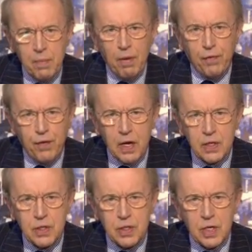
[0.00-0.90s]
But
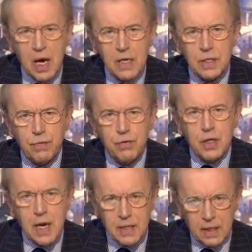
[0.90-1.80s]
first, the science of
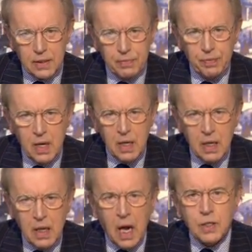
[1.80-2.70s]
genetics.
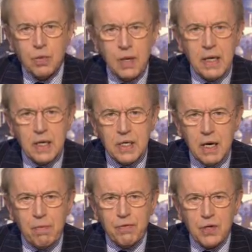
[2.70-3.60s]
Last week, a
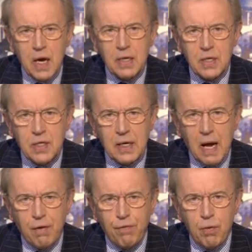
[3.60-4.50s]
team of scientists in
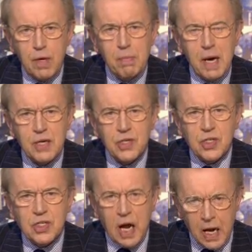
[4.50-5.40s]
California made a
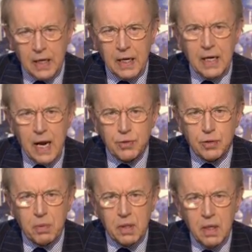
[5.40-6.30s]
startling
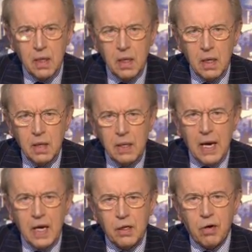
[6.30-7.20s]
announcement.
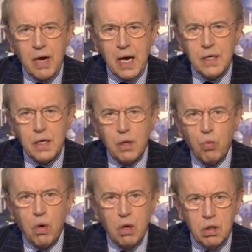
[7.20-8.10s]
They had created the
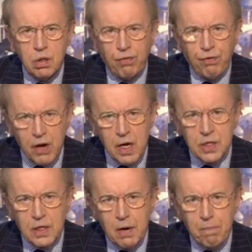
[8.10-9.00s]
world's
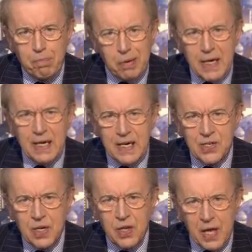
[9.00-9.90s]
first completely
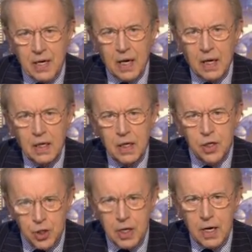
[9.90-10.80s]
synthetic
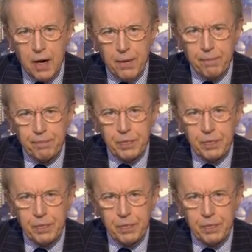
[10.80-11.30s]
genome.